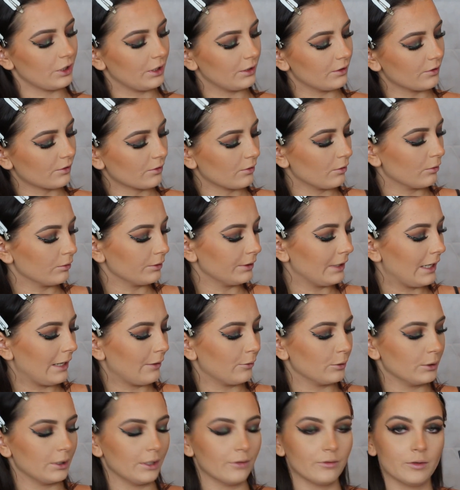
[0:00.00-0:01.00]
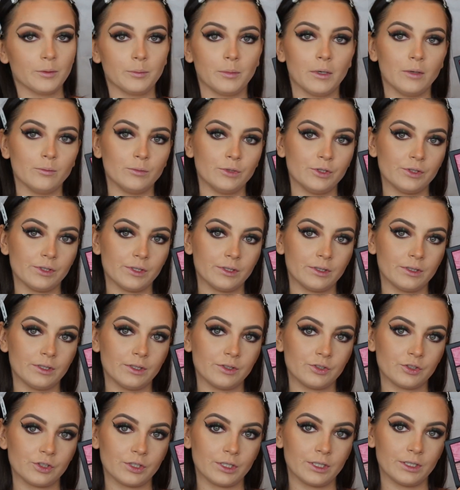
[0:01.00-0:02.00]
shade is called Now or Never, but I'm using
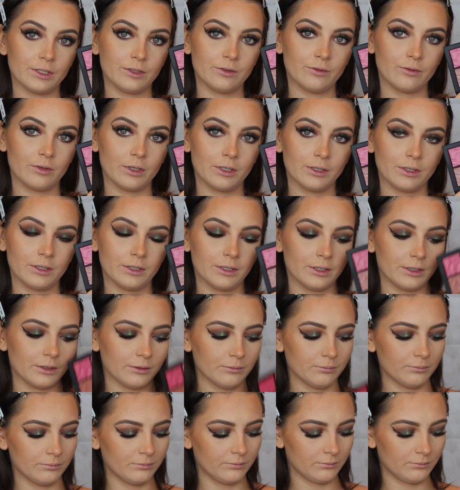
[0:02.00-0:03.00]
this shade right here.